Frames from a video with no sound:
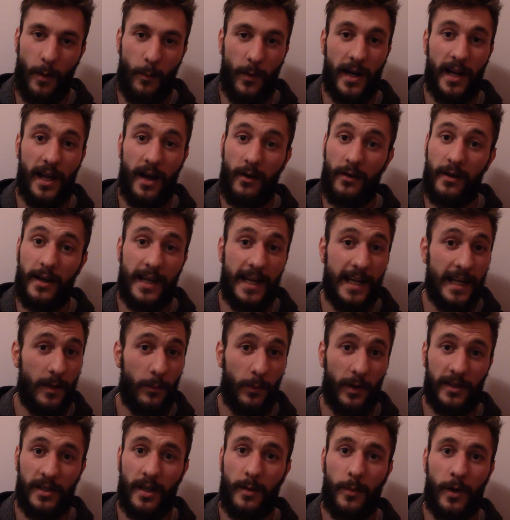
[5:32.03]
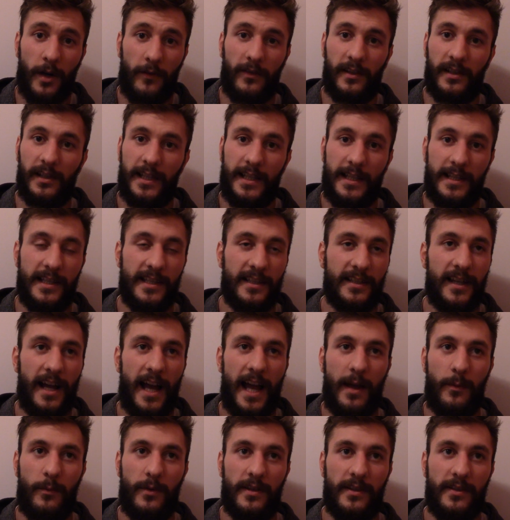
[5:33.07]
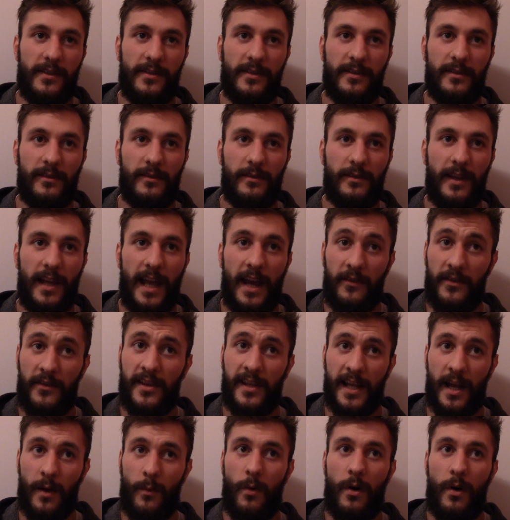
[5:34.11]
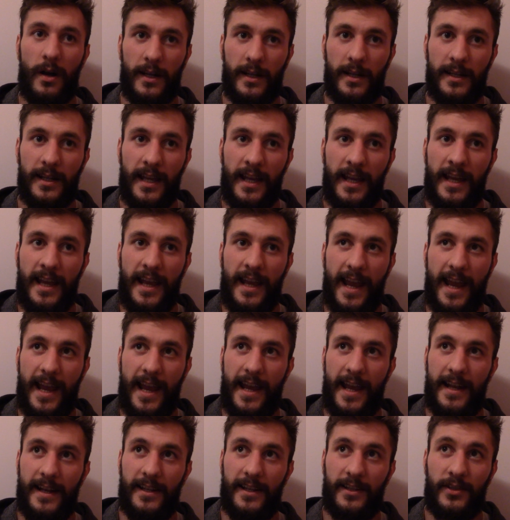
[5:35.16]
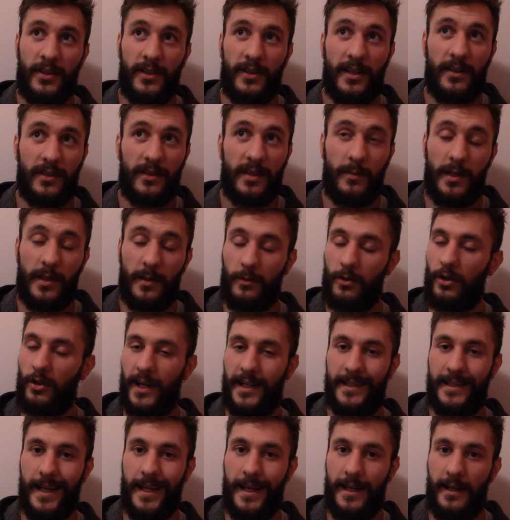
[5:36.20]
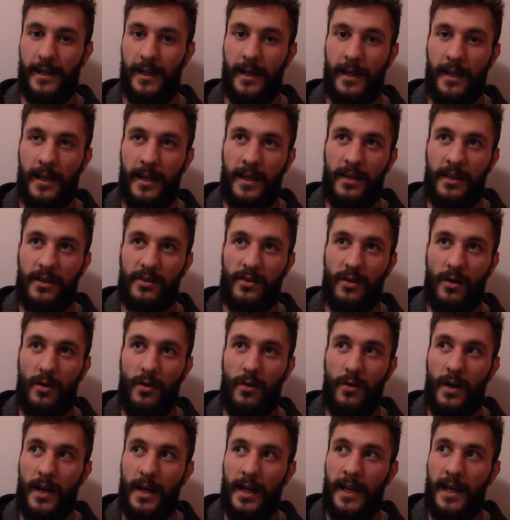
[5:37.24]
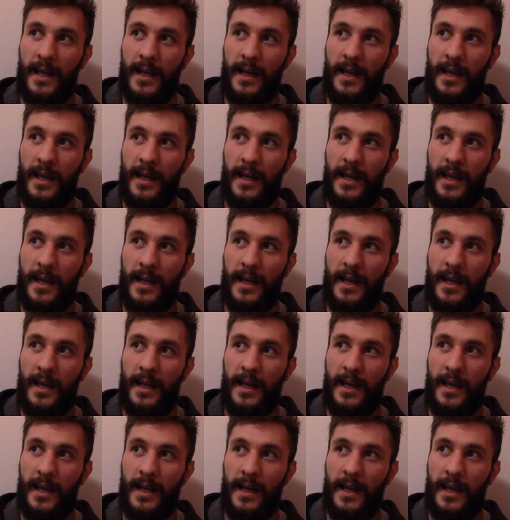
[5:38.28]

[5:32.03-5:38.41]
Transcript: I went out and it worked out perfectly. This guy was everything I wanted, and it turned out to be a great date. So